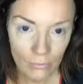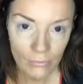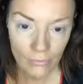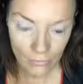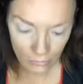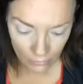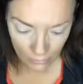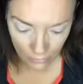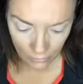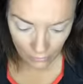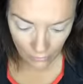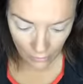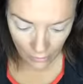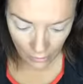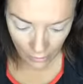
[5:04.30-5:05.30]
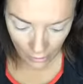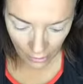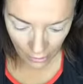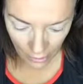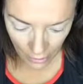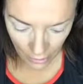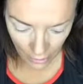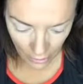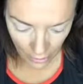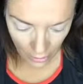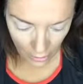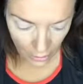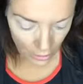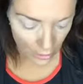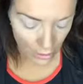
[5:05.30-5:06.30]

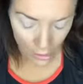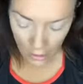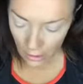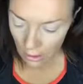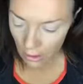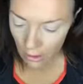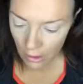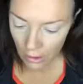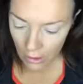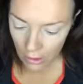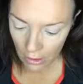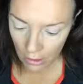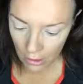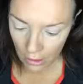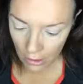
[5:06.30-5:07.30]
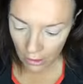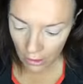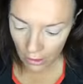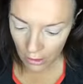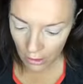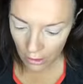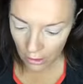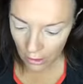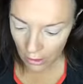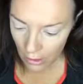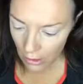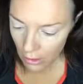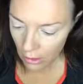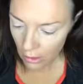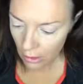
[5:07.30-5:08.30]

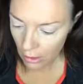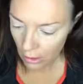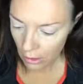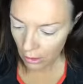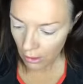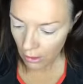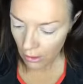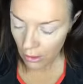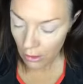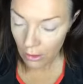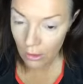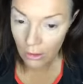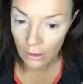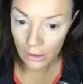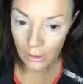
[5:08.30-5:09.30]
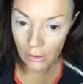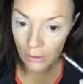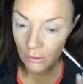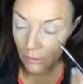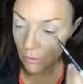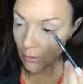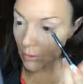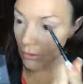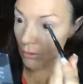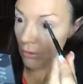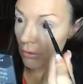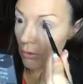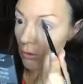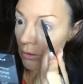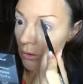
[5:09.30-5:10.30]

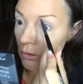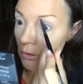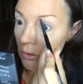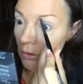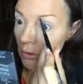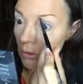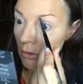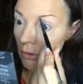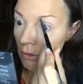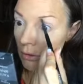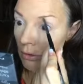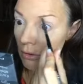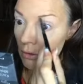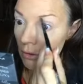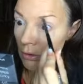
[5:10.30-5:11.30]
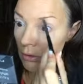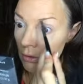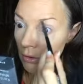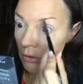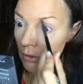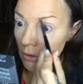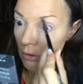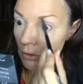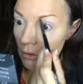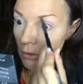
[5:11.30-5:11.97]
[no speech]